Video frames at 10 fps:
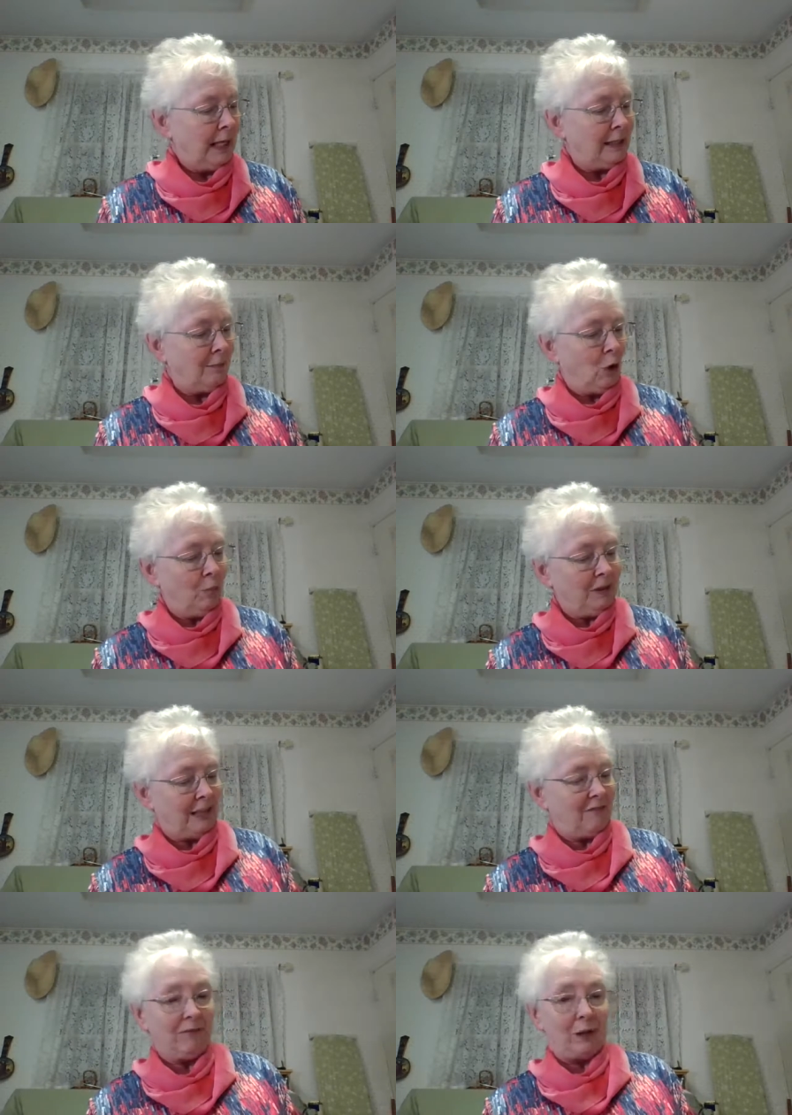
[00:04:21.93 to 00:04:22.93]
In a moment,
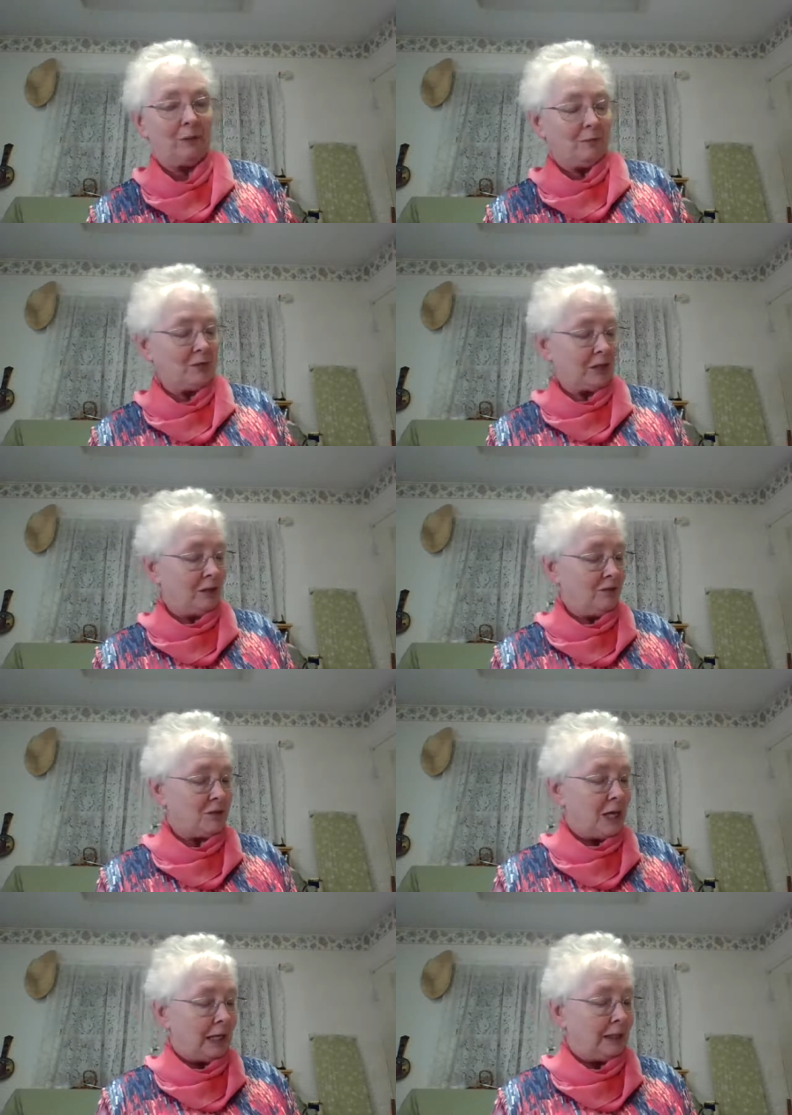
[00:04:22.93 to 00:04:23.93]
they found
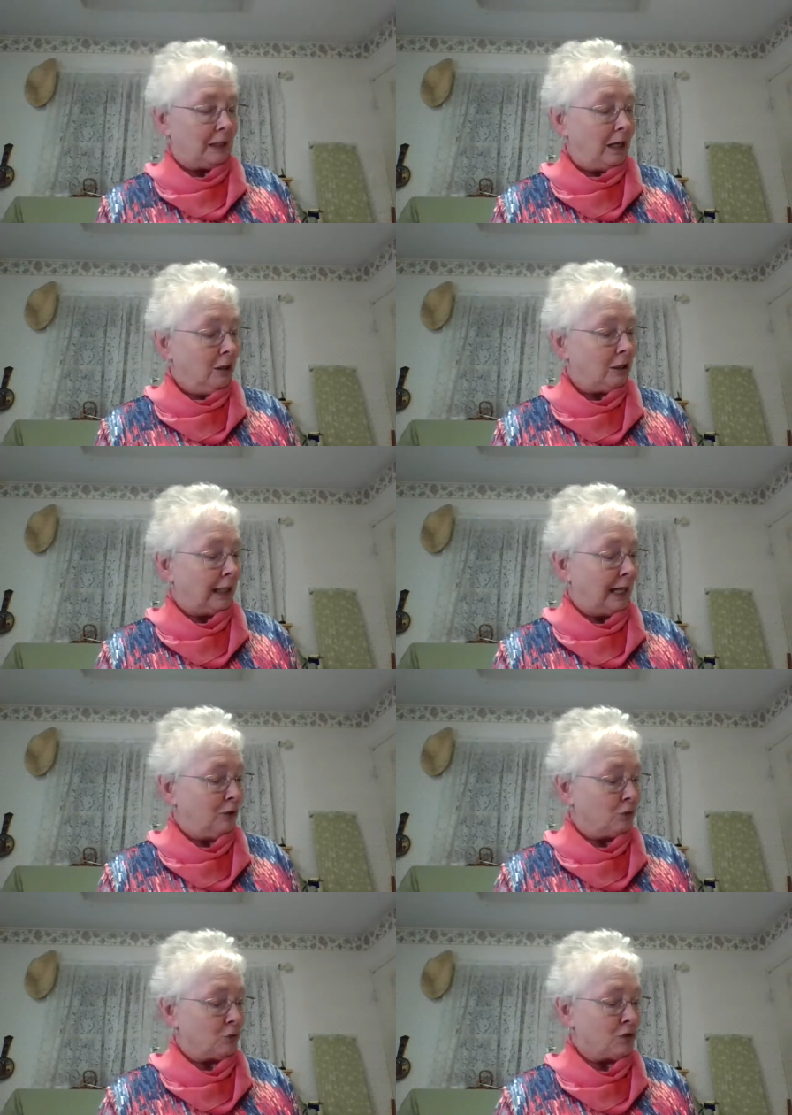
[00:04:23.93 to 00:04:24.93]
themselves in Uncle
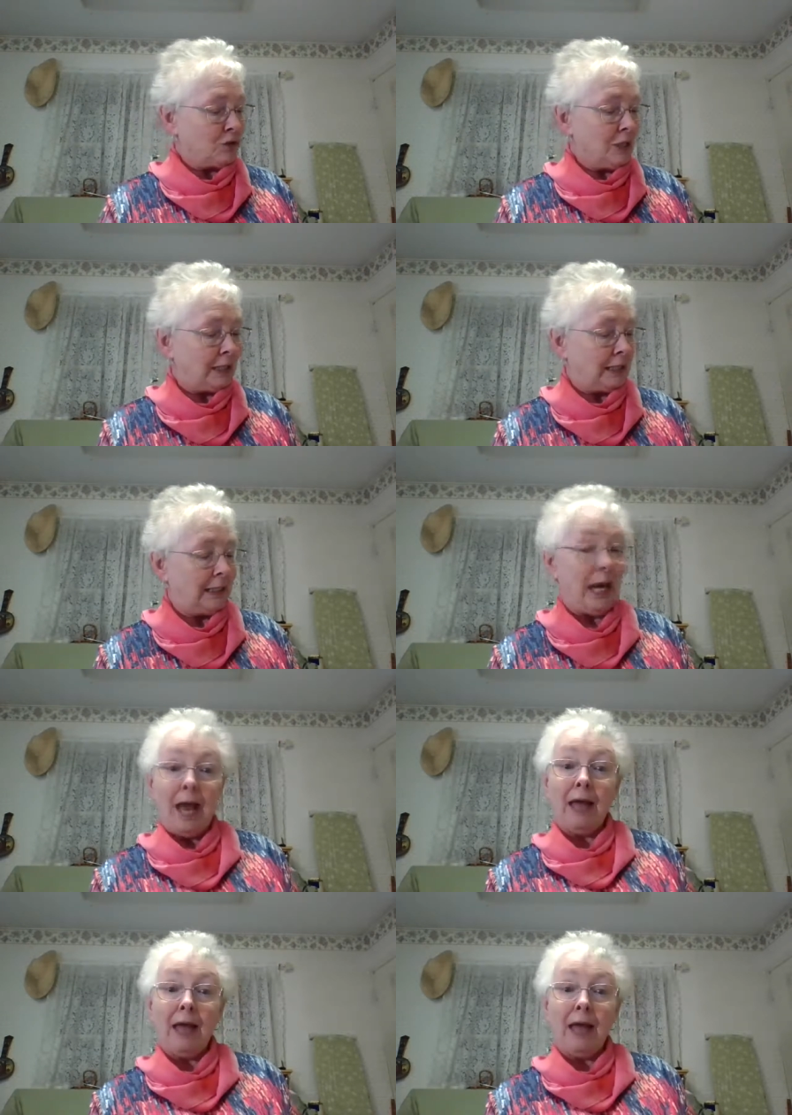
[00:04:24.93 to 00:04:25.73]
Andrew's study,